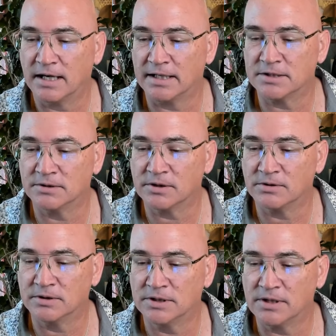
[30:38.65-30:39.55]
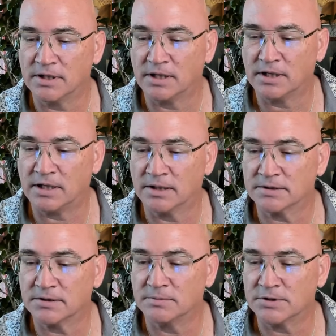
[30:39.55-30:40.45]
I don't go into the heart.
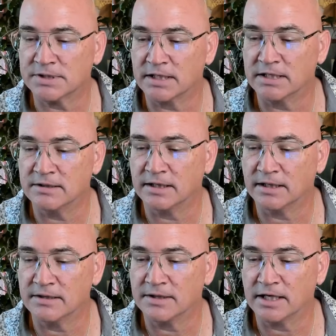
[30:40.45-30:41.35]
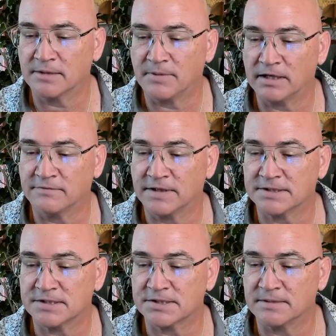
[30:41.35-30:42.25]
Almost anything I think
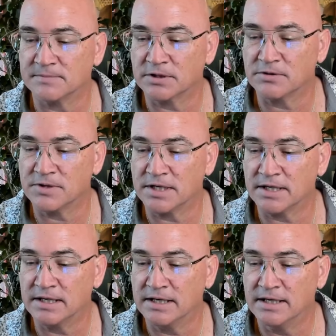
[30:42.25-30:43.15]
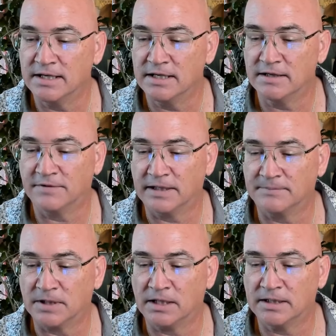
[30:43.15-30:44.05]
manifests to some degree. If I
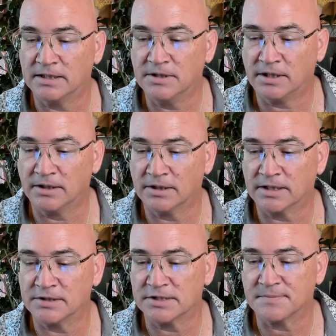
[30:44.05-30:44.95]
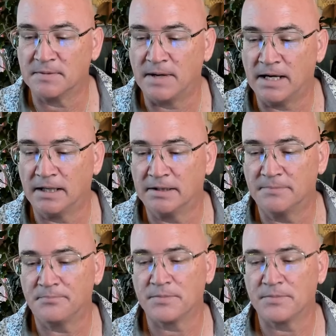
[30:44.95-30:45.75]
am not in the heart, can this be bad?